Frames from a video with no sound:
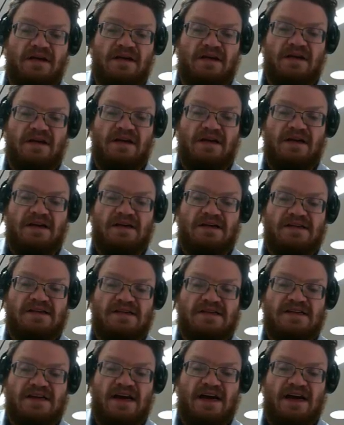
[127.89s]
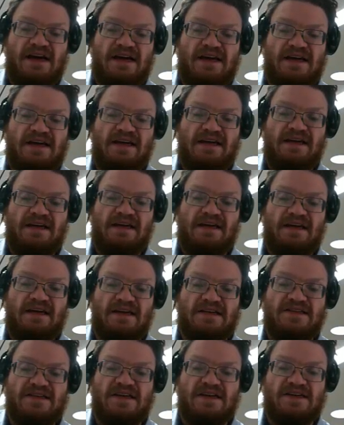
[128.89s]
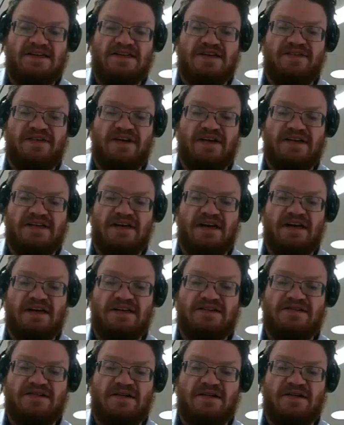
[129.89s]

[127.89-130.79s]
to take a section of our dash,